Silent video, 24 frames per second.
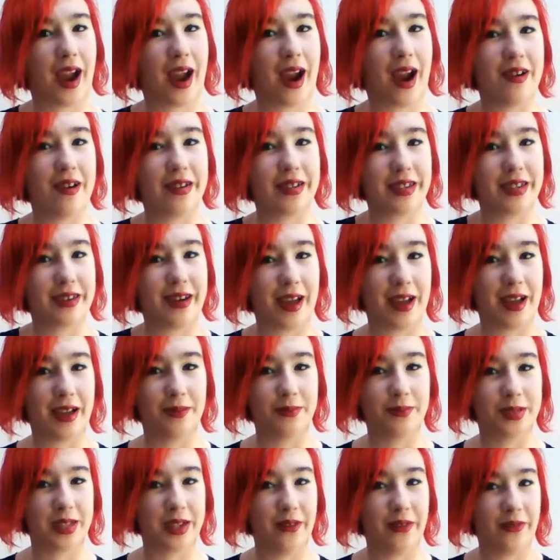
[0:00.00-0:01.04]
character
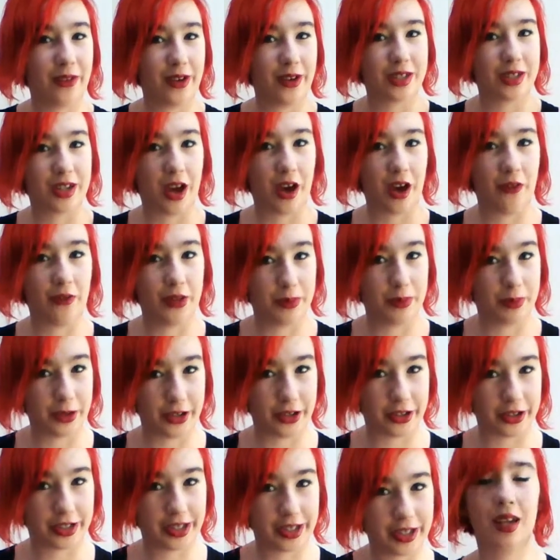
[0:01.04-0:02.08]
names in the first half of the
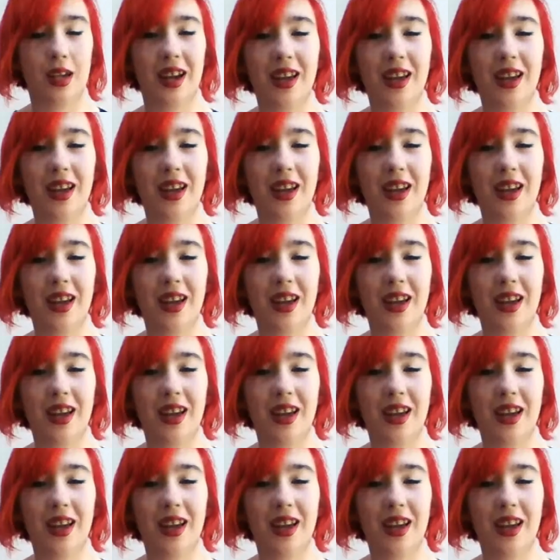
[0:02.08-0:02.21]
book.